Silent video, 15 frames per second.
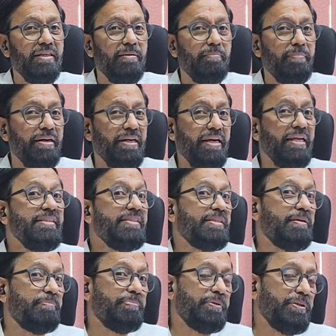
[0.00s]
but lands
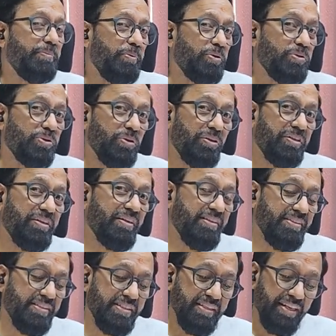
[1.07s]
up in the most
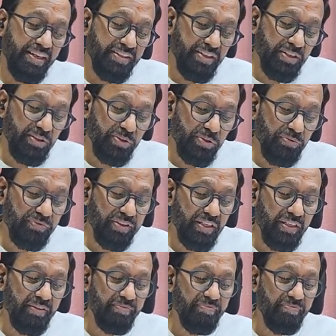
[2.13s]
contrasting areas of the